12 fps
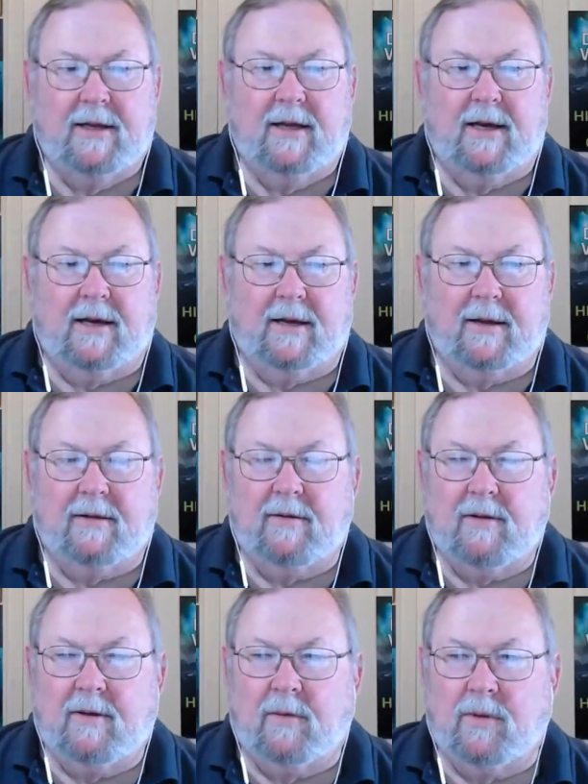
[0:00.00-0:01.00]
Uh,
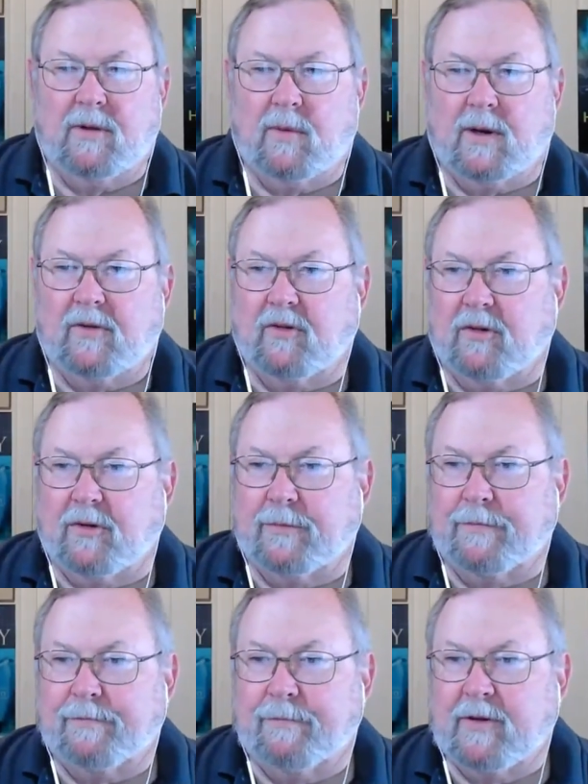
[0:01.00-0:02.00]
you know, when you watch um,
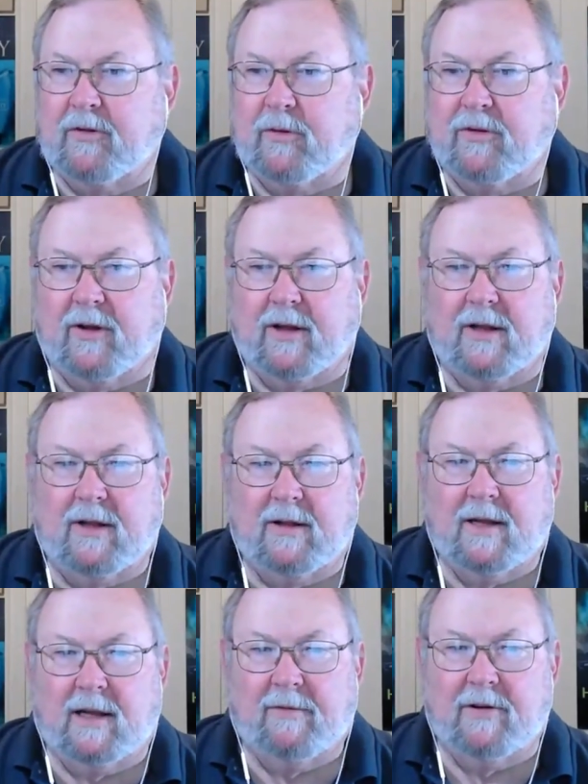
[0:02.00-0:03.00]
mysteries on
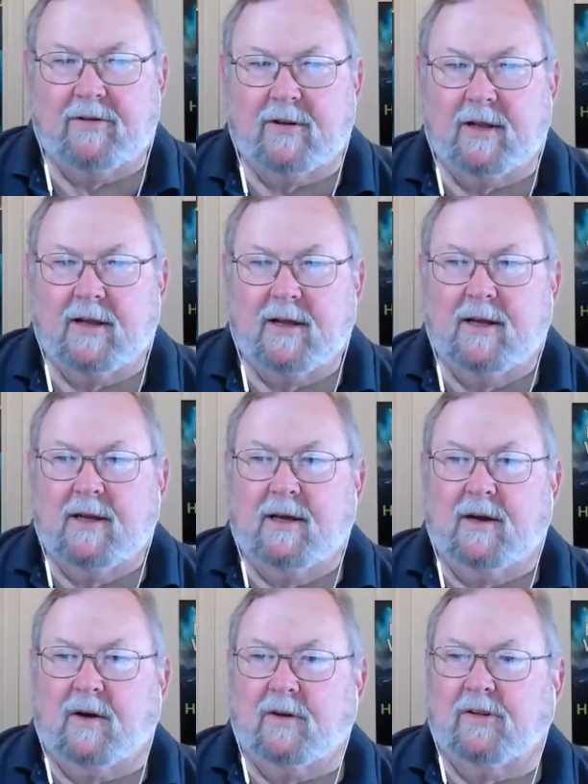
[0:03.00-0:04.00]
television
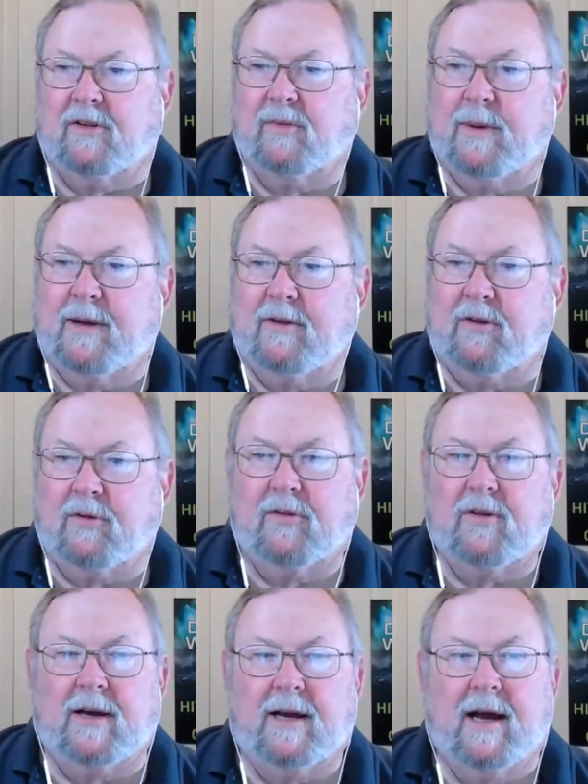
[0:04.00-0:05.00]
or suspense, you'll
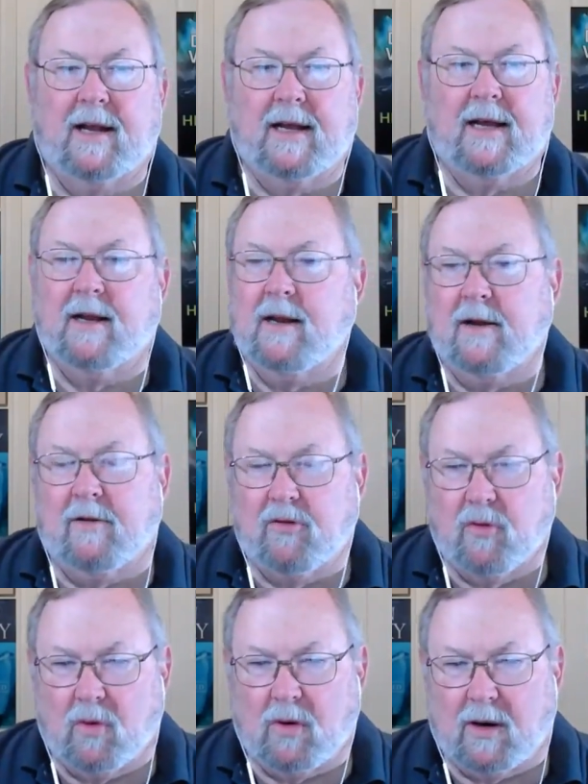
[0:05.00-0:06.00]
see a gun hidden in a
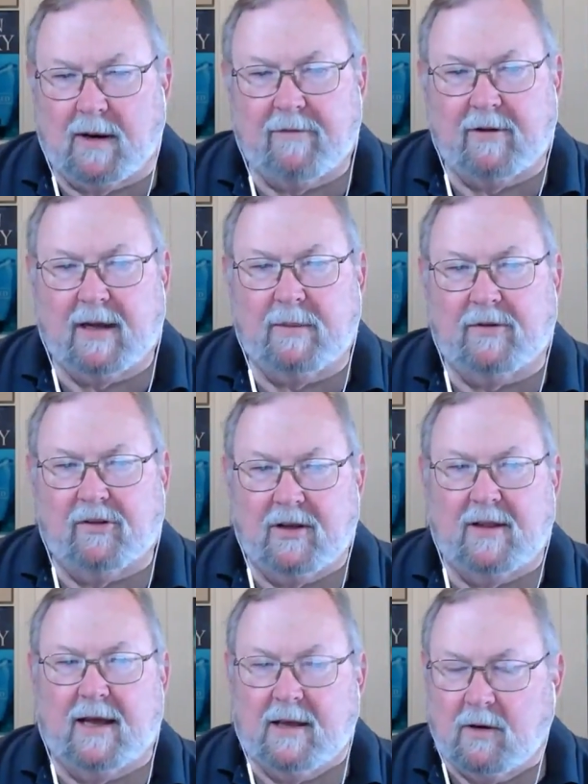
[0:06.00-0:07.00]
drawer. Every time you see
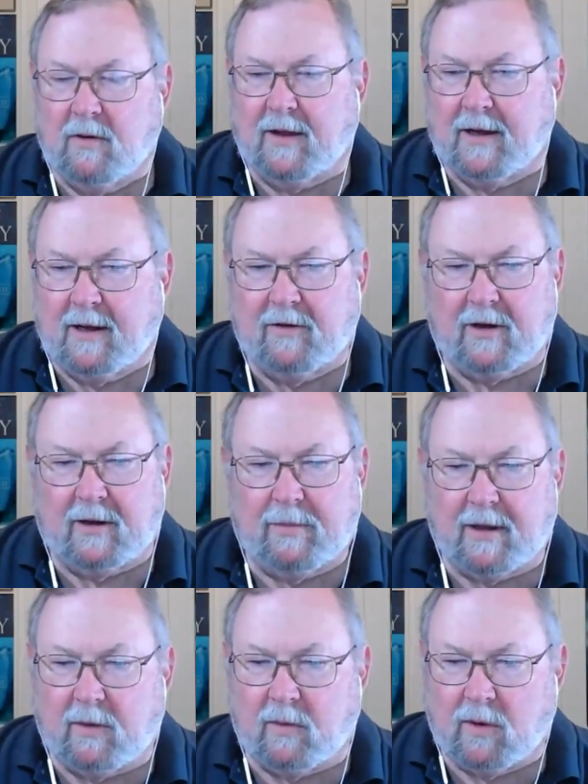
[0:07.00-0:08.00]
that, you know that gun's going to
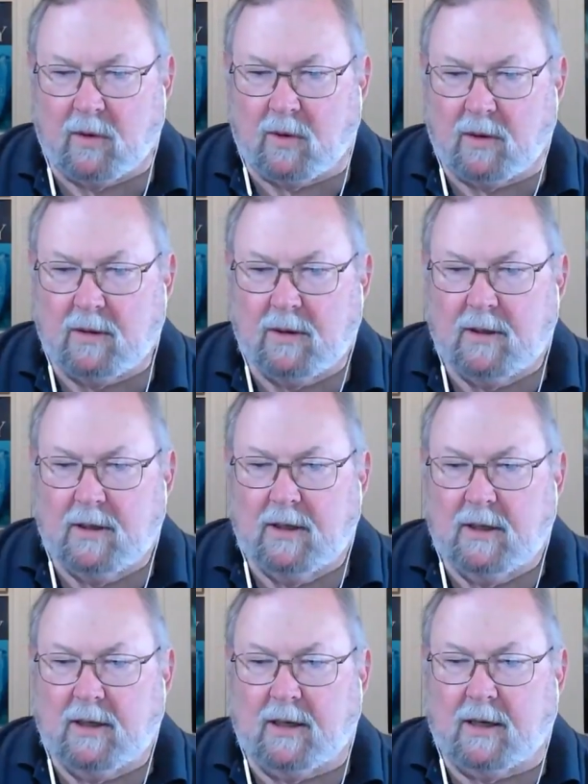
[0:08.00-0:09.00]
play a role.
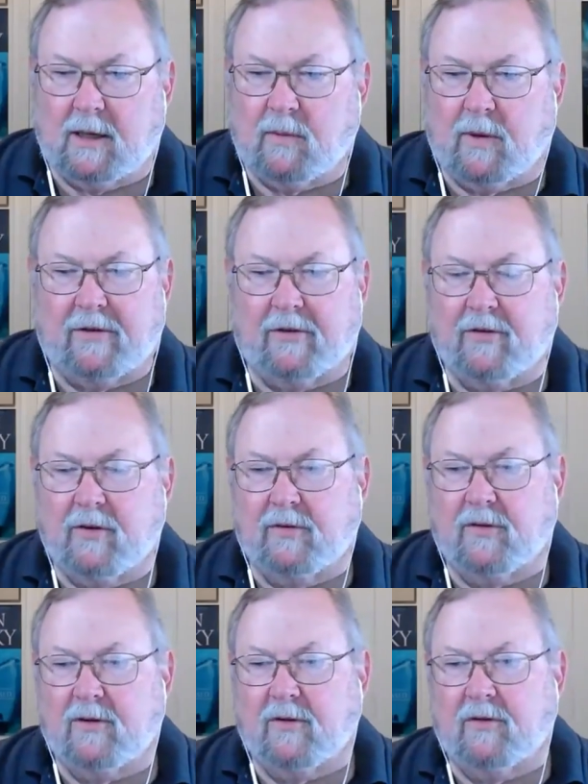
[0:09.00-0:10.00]
Uh, otherwise, there's no
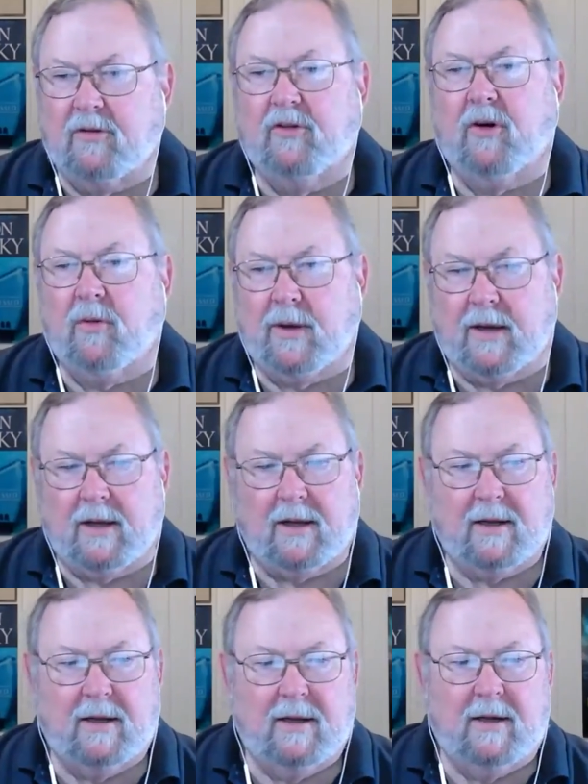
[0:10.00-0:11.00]
sense in showing it.
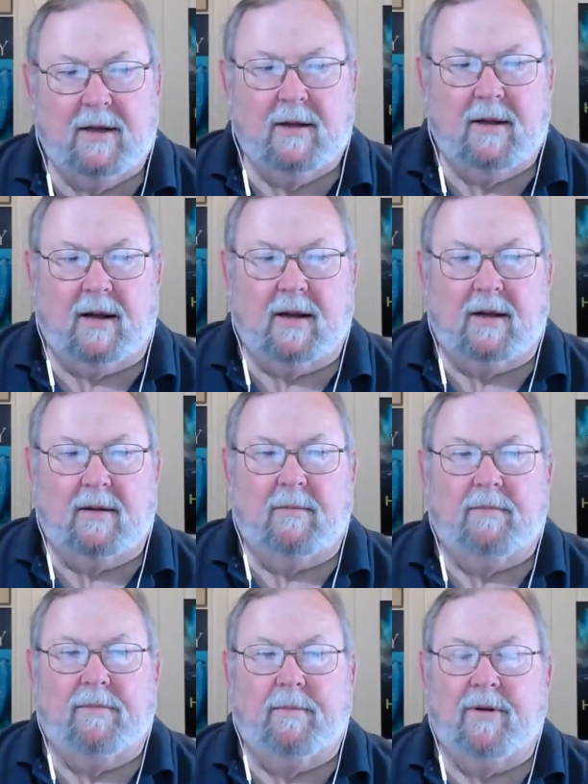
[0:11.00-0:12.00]
Uh, mm-hmm.